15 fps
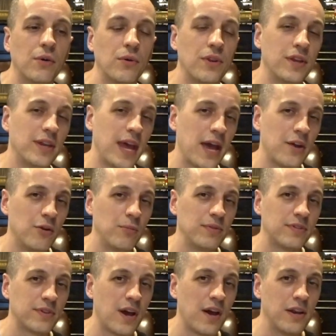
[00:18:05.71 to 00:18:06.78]
or the Nano
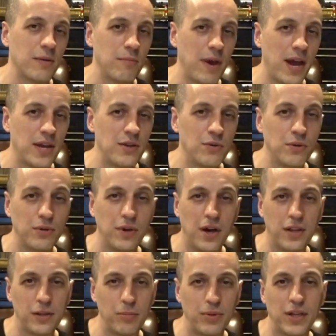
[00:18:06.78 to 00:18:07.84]
Biscotte manual
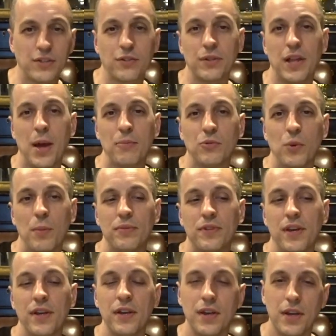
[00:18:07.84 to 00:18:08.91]
on the Plecter Labs
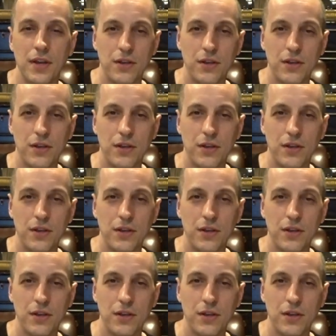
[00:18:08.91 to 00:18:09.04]
website,